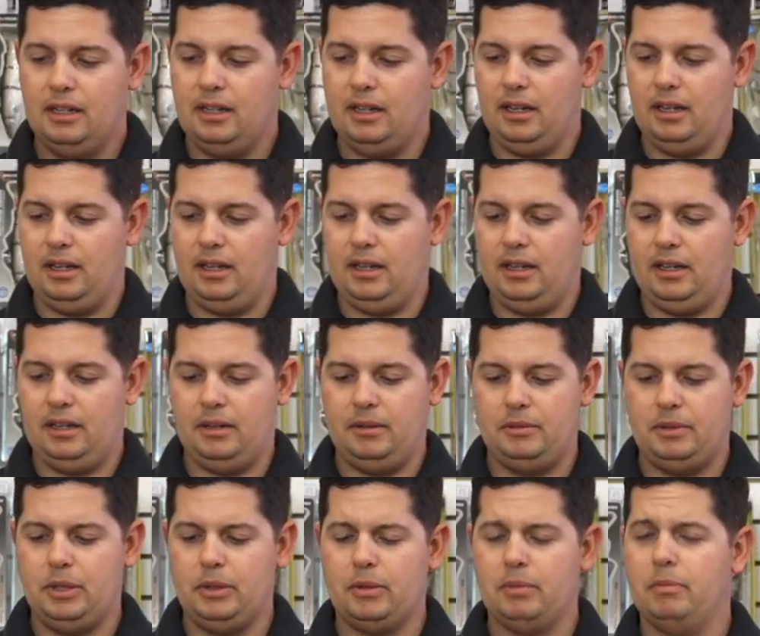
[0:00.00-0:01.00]

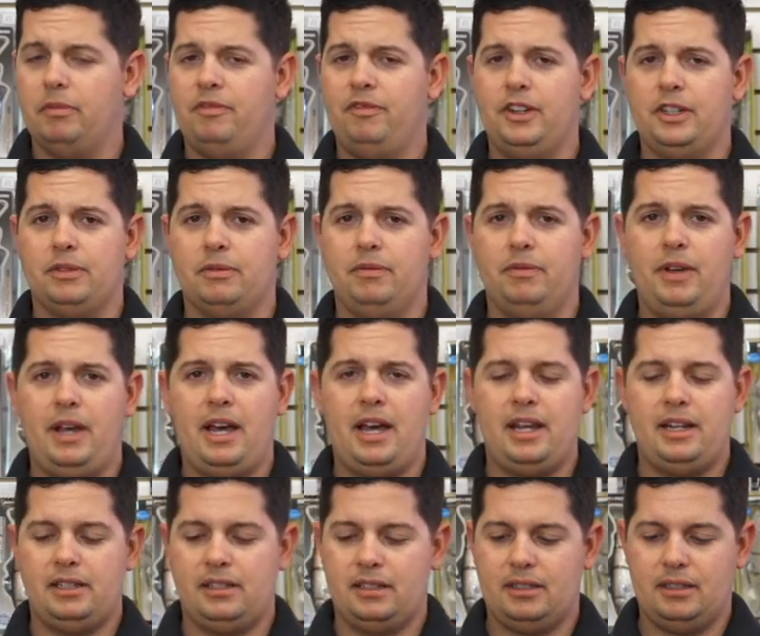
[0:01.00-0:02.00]
You can fish them
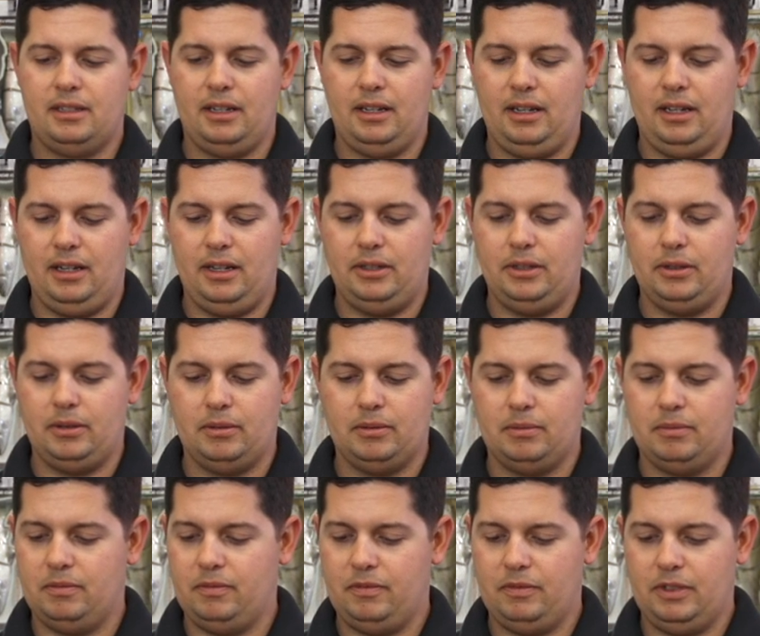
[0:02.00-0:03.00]
fast, you
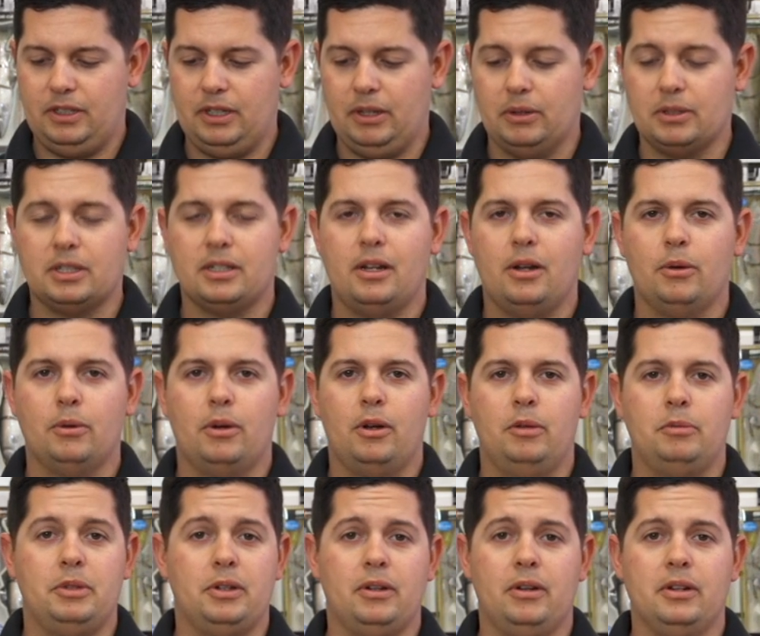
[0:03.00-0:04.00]
can, you know, slow roll
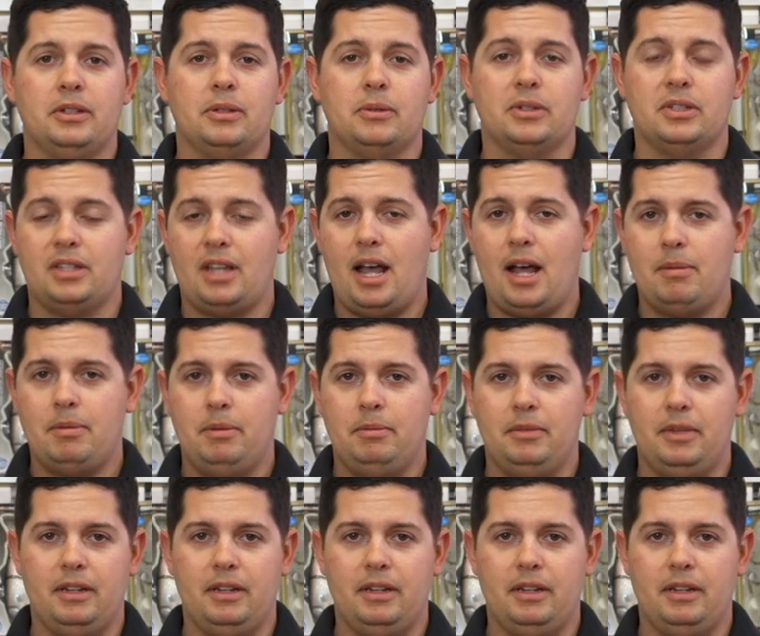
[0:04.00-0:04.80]
them, you can also stop them,